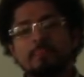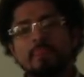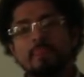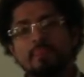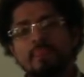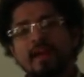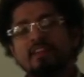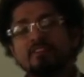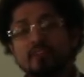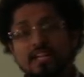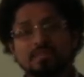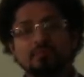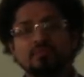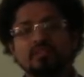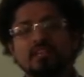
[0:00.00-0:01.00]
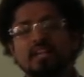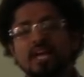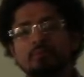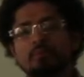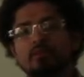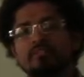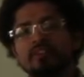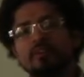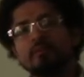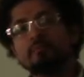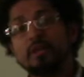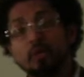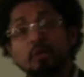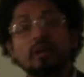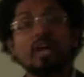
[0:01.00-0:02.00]
that you're not supposed to climb over,
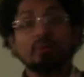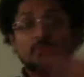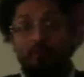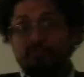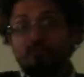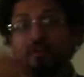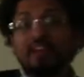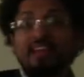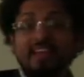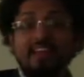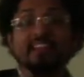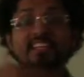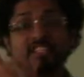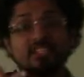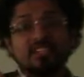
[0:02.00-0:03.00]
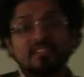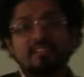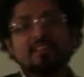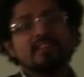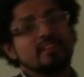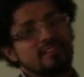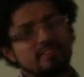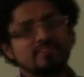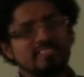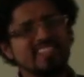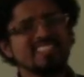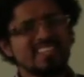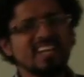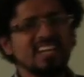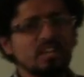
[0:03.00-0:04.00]
but you climb over it and get injured,
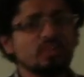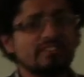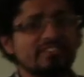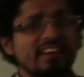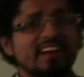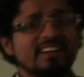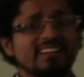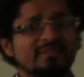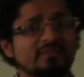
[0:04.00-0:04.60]
that's kind of your fault.